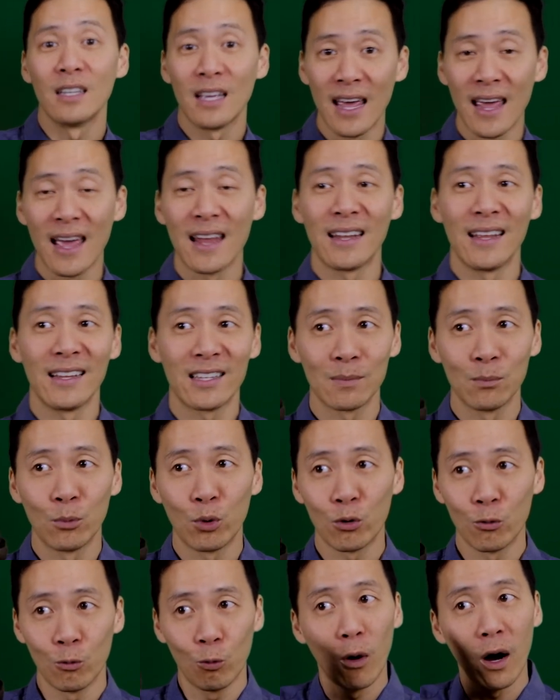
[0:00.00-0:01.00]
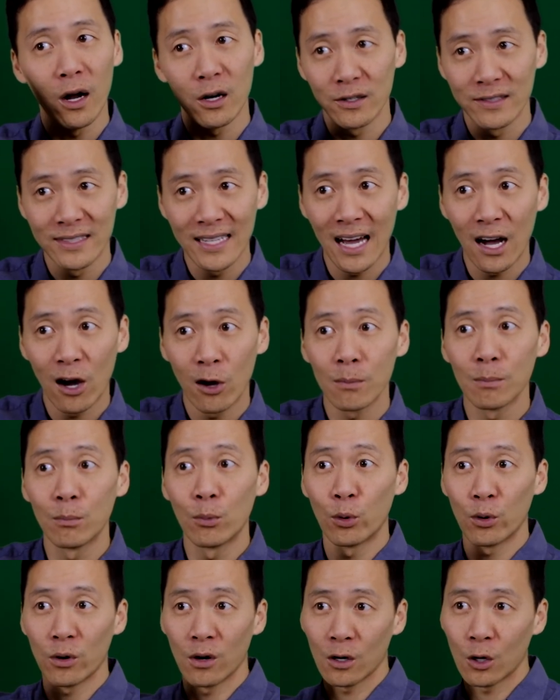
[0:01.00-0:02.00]
And it's more watered down,
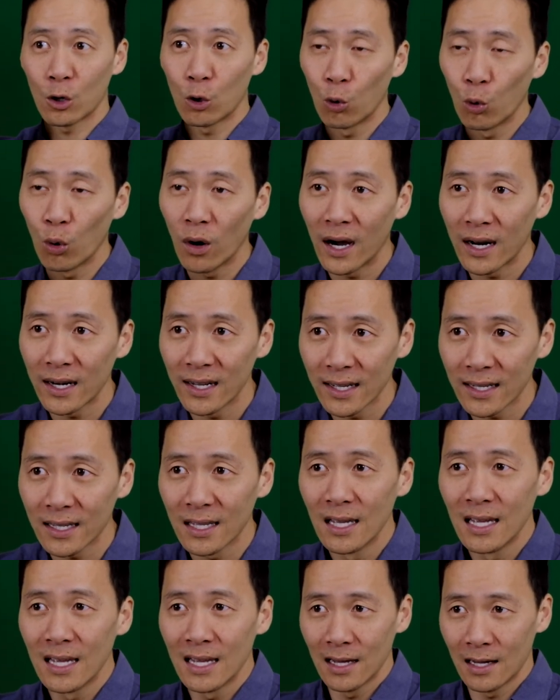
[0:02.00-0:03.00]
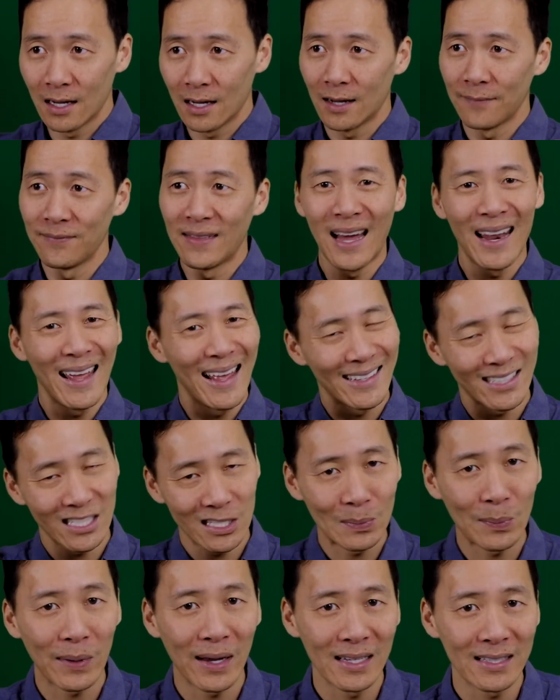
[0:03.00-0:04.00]
more aquatic, um, not as
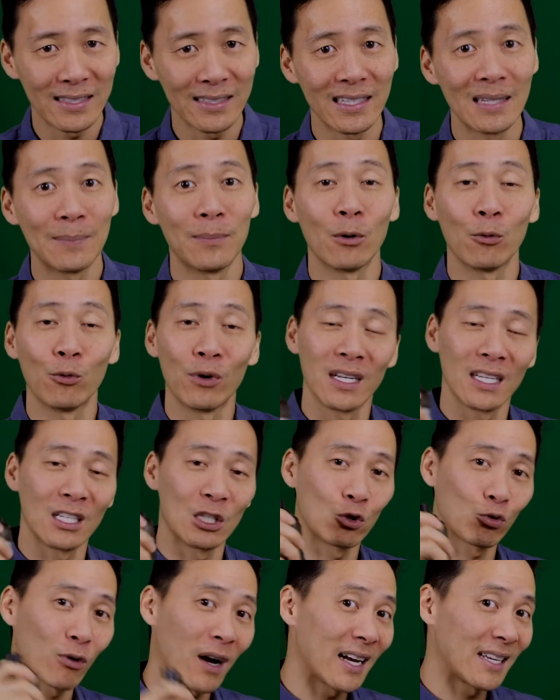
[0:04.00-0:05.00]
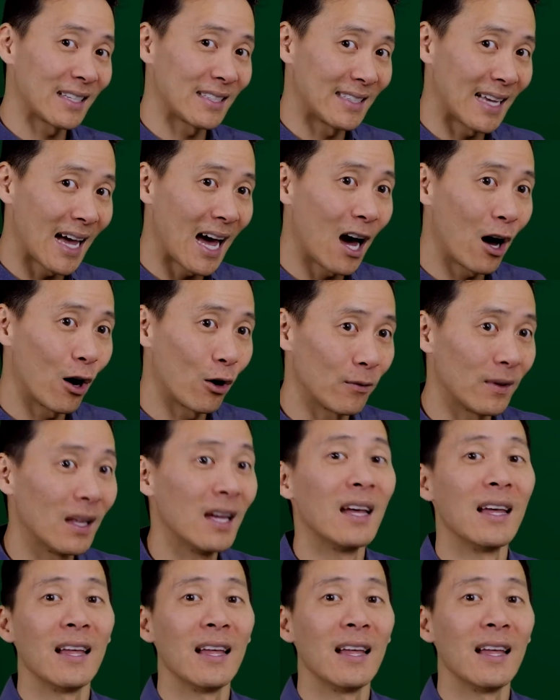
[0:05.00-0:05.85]
spicy, but when it dries down,